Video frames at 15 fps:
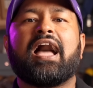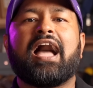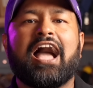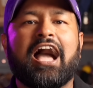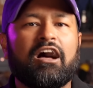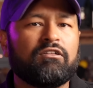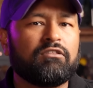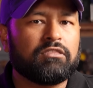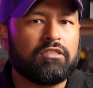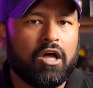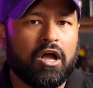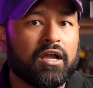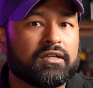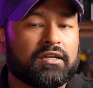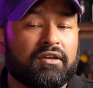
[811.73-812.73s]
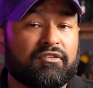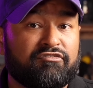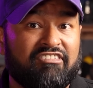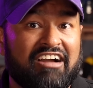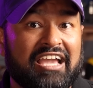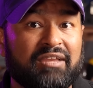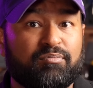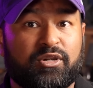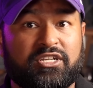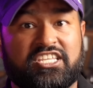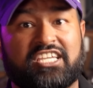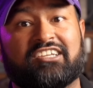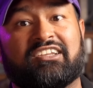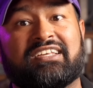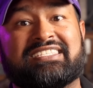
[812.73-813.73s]
how long fine
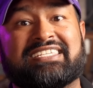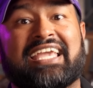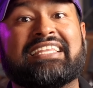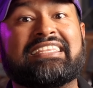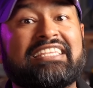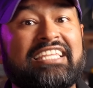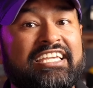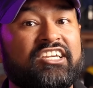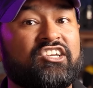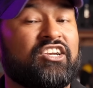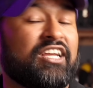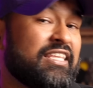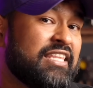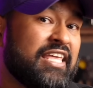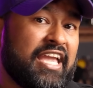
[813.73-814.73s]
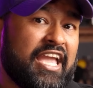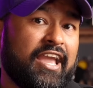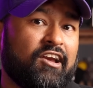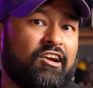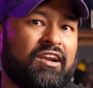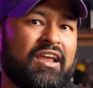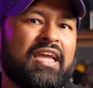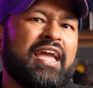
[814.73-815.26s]
particulates can linger in the air